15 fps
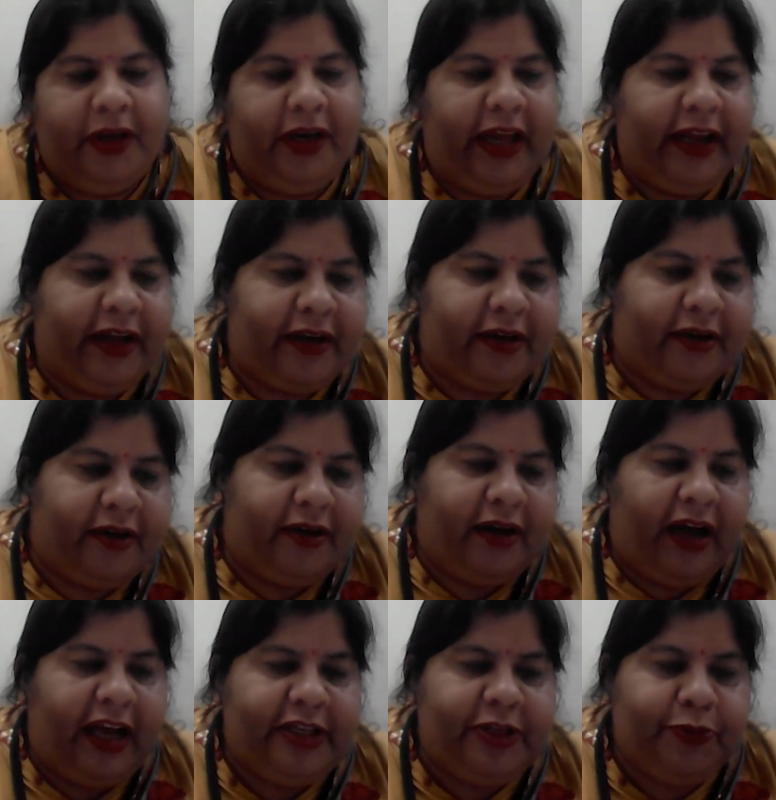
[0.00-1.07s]
Like
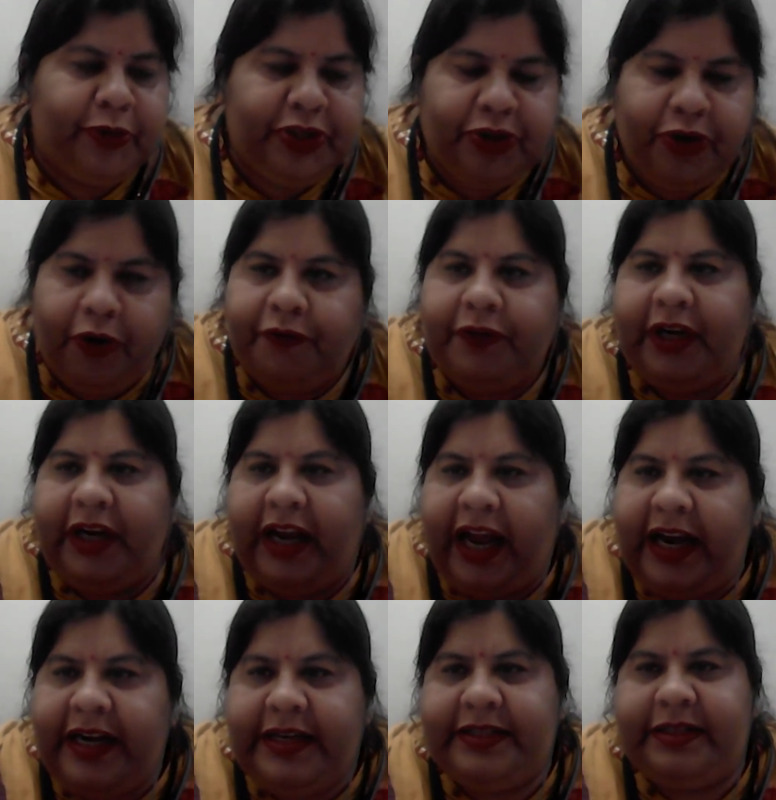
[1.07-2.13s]
I switch off the
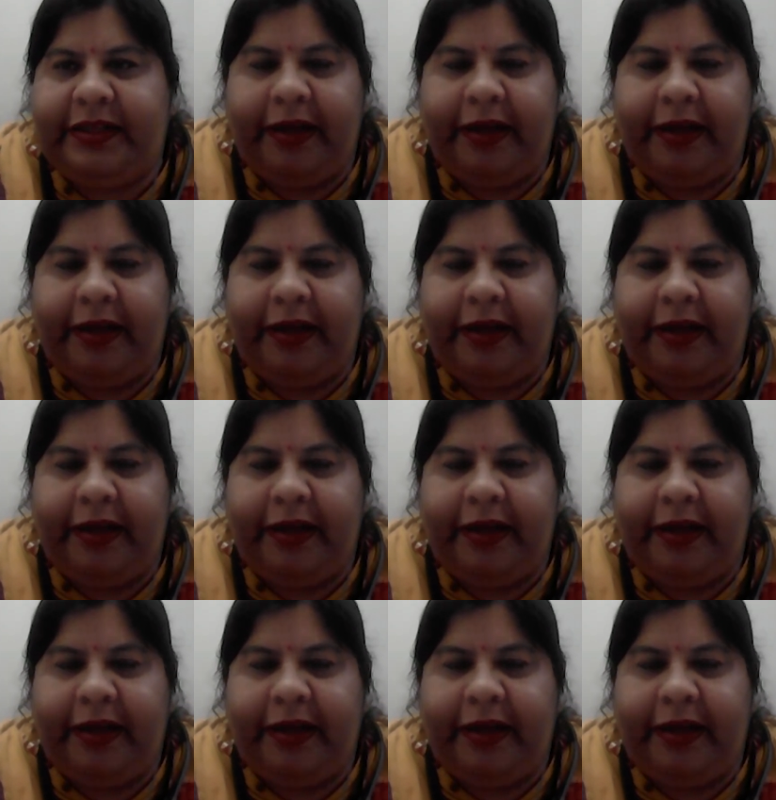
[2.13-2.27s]
lights,